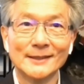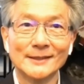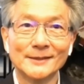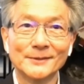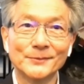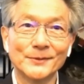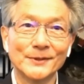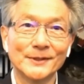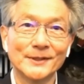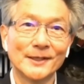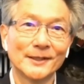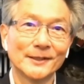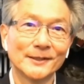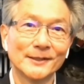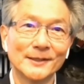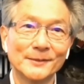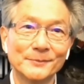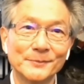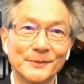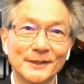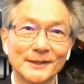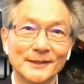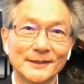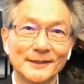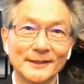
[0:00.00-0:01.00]
We're not going to
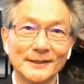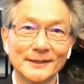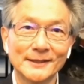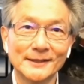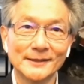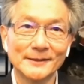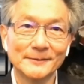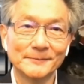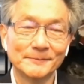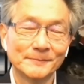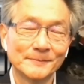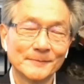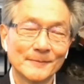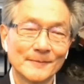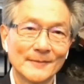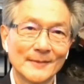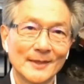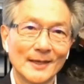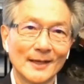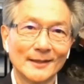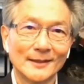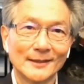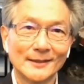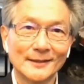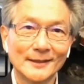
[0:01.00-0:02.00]
be in
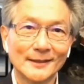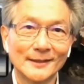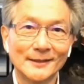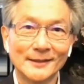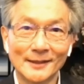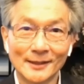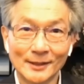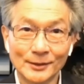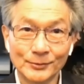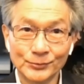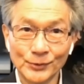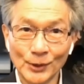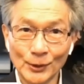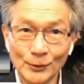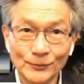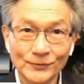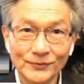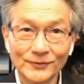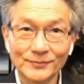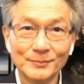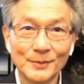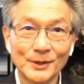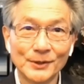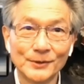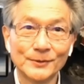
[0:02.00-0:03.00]
the
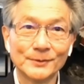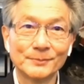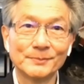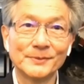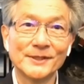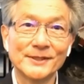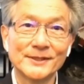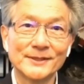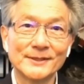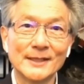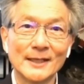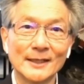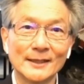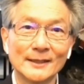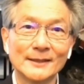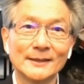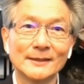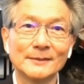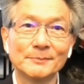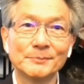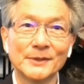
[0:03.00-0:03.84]
growth mode per se,